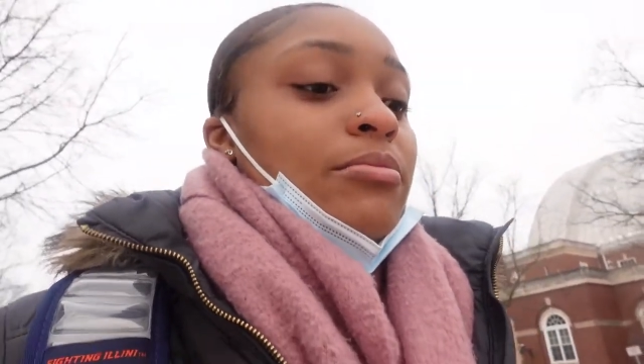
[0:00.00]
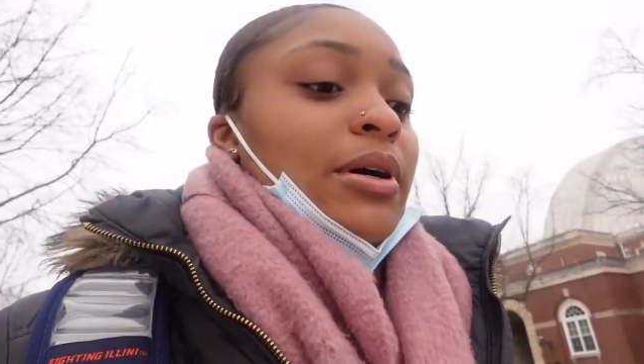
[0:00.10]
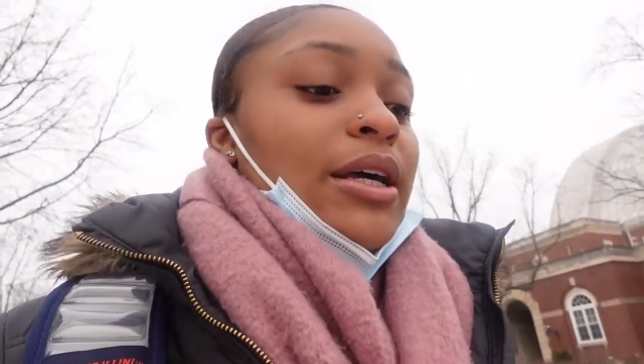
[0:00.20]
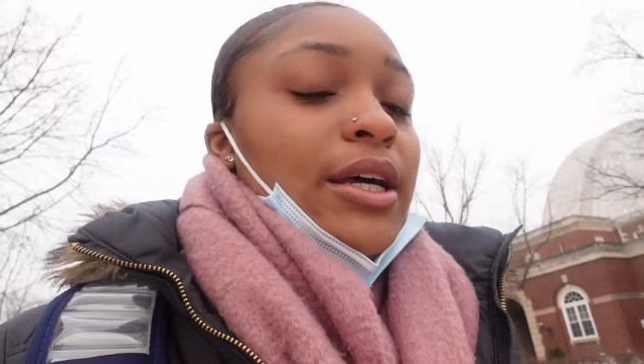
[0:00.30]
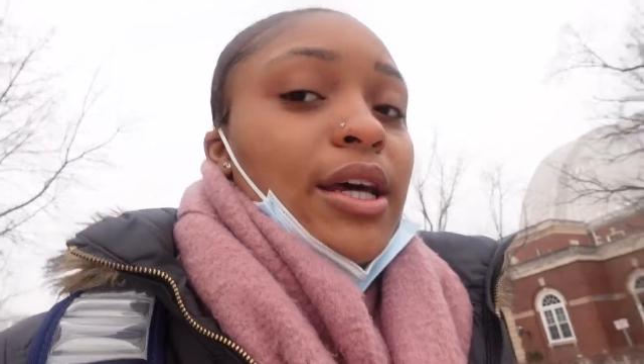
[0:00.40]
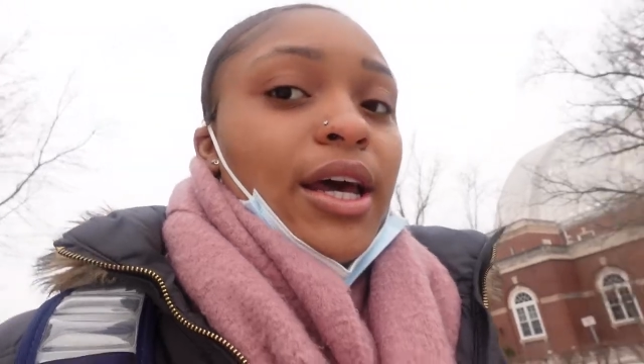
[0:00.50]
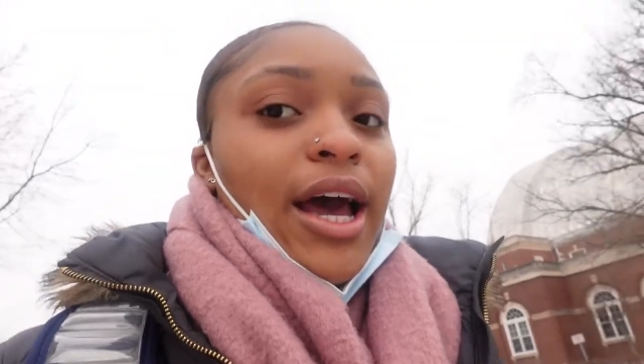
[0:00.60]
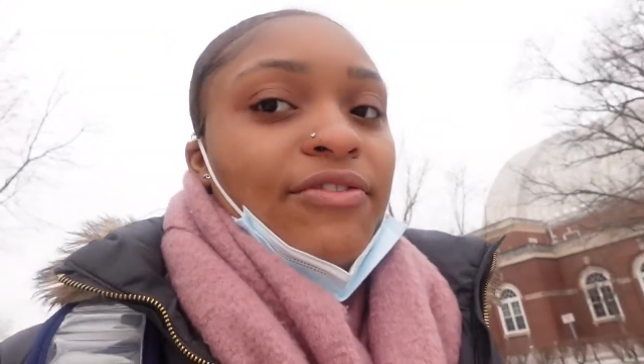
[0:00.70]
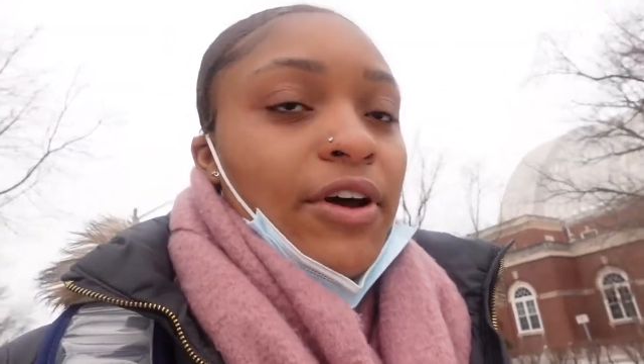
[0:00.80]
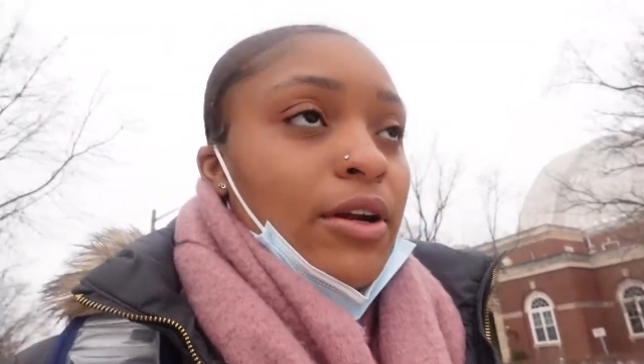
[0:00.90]
But
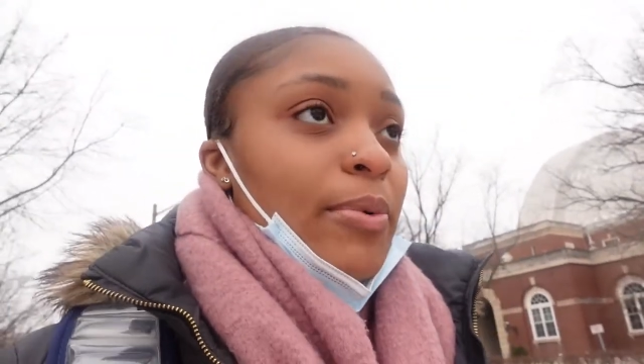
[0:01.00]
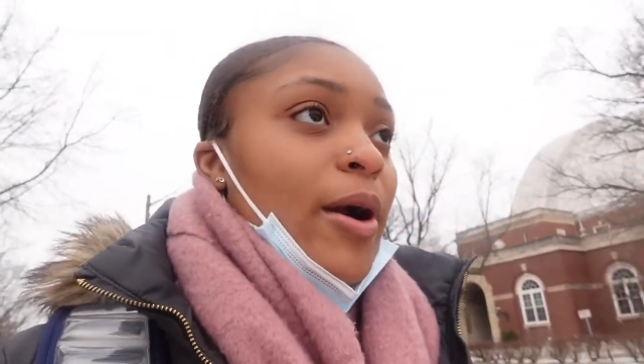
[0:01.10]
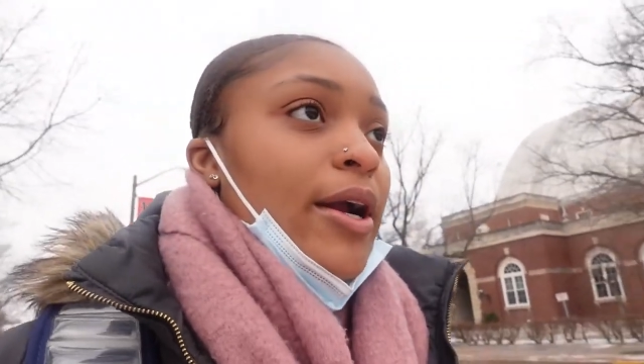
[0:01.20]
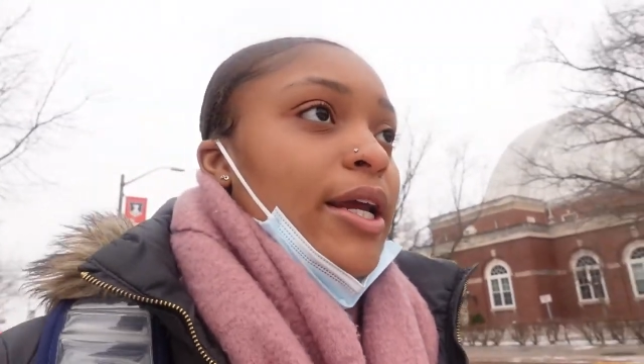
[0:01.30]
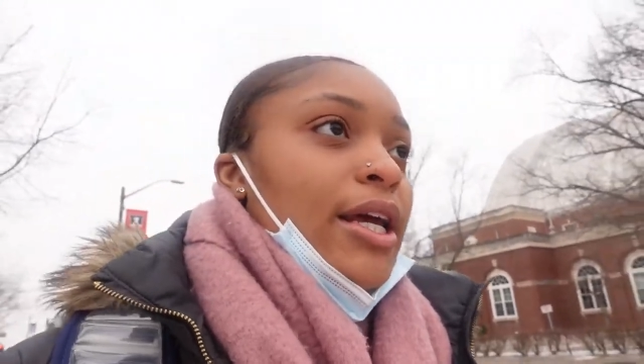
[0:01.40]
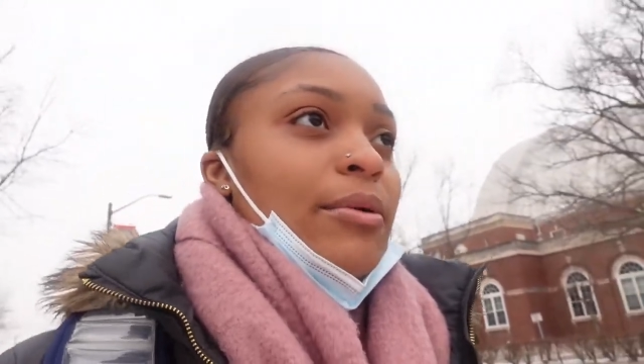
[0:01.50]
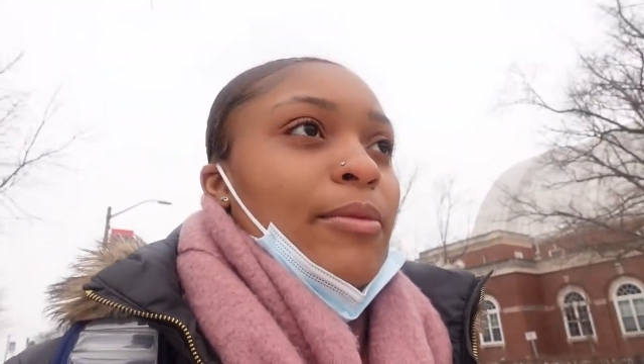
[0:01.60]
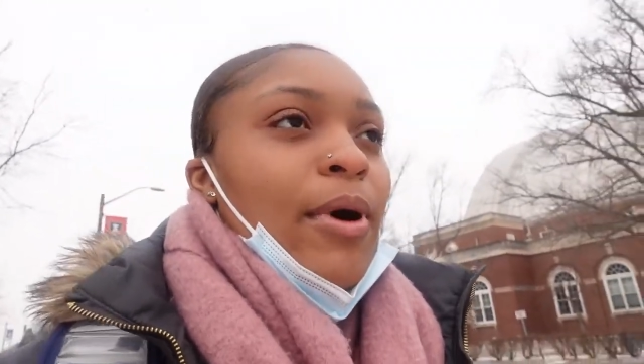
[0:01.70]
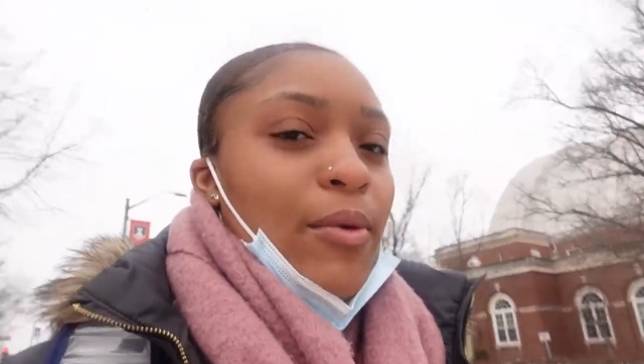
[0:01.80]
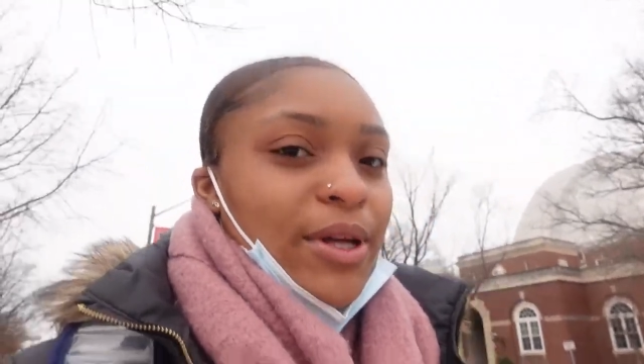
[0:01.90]
I found a park and I'm
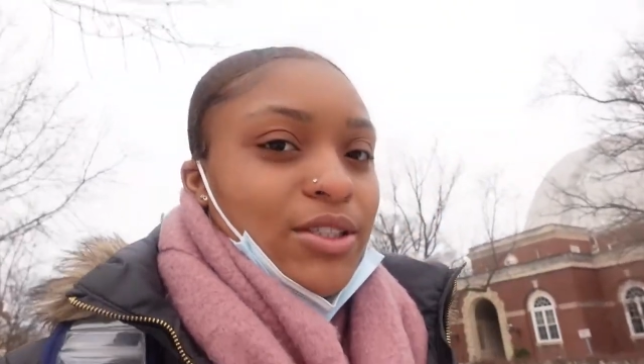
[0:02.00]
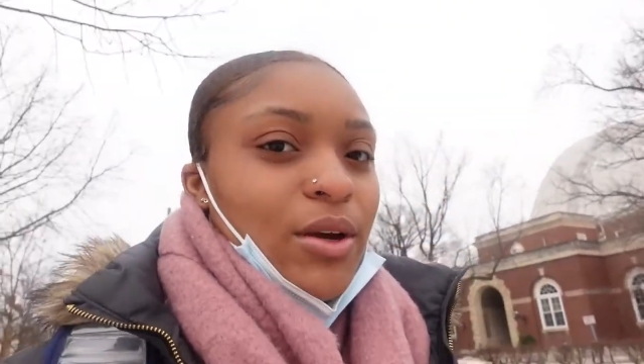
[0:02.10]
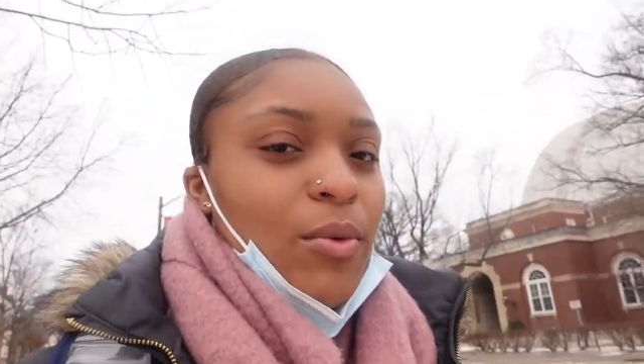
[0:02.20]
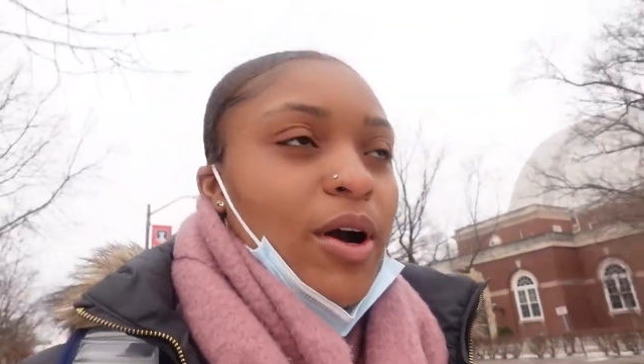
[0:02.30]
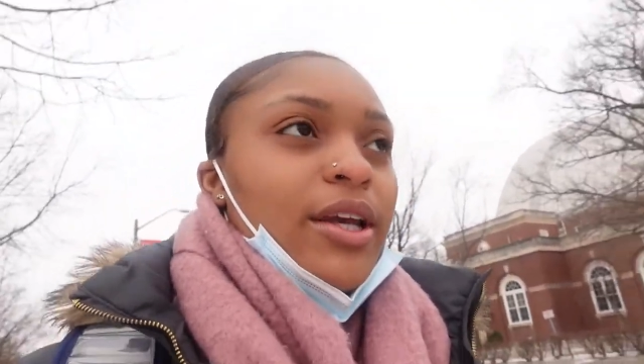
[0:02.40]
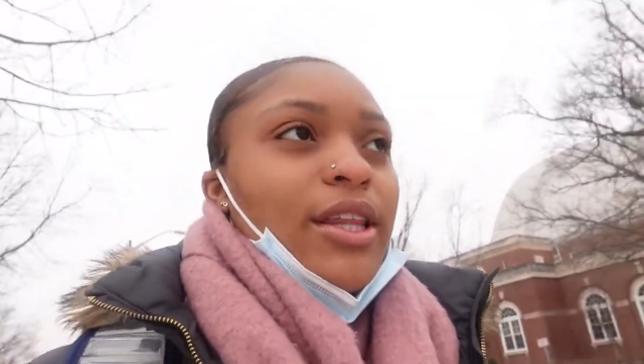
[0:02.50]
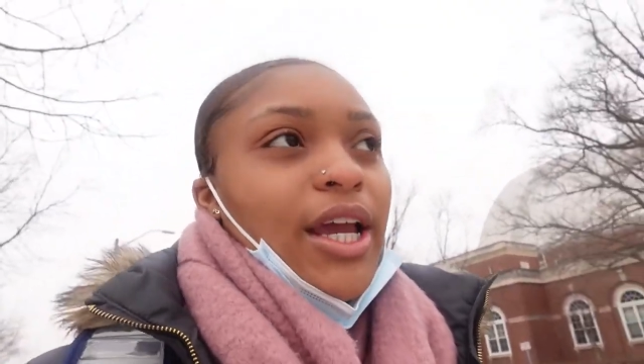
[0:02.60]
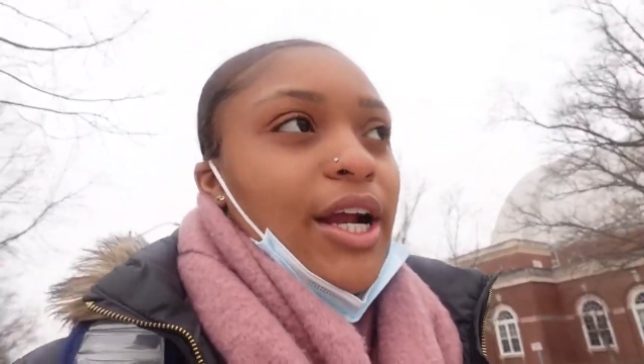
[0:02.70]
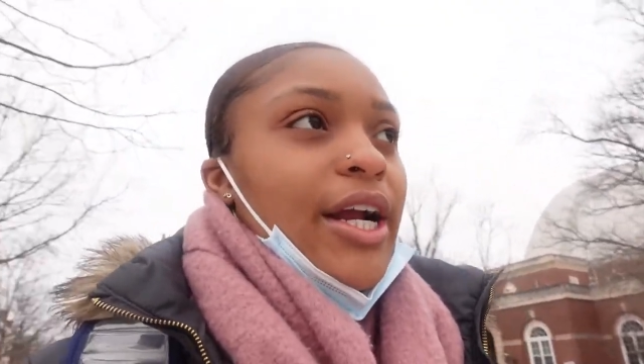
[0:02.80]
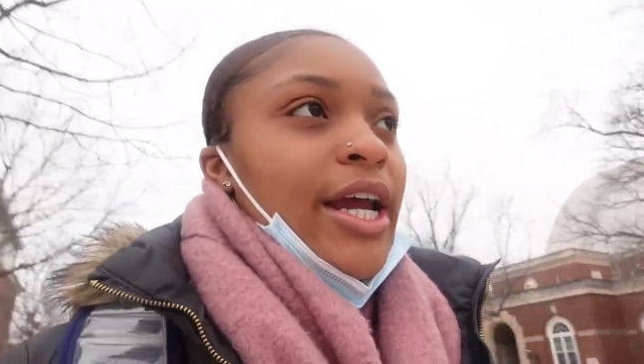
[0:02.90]
on my way, so I'm walking
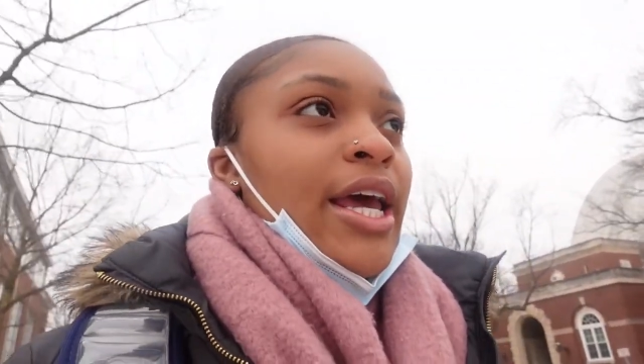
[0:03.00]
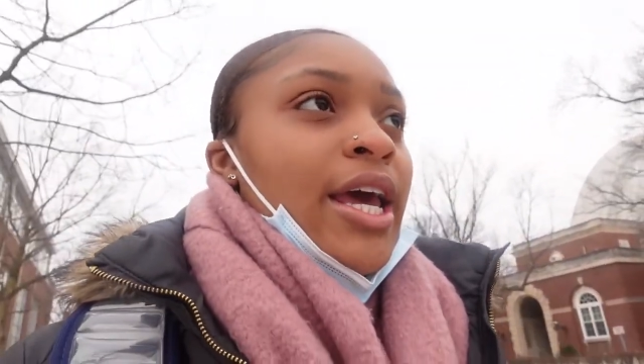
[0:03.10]
there.